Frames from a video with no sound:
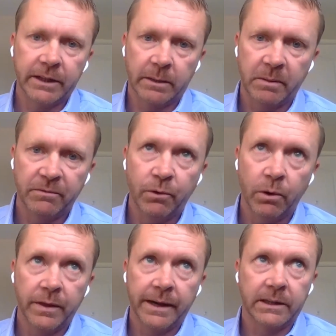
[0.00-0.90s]
talked about
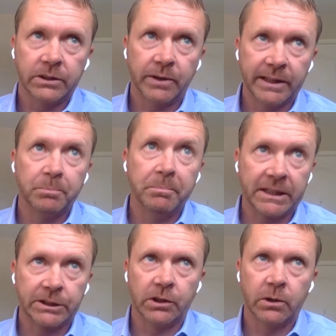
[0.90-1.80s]
before with like a strengths
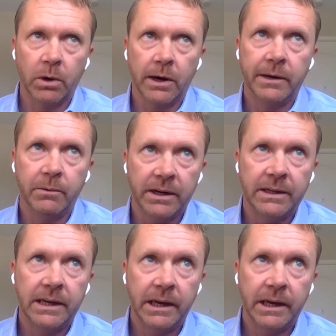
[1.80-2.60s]
mixer, where he would